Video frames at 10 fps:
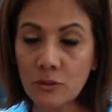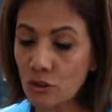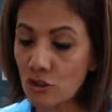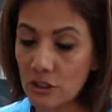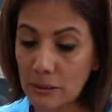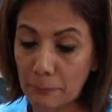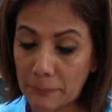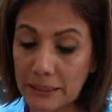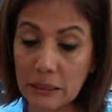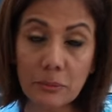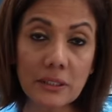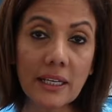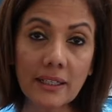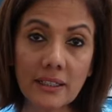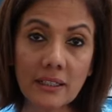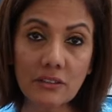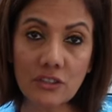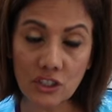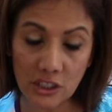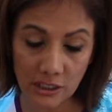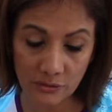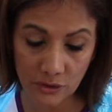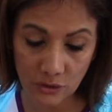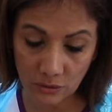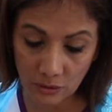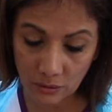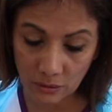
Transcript: So she's completely protected after she leaves you.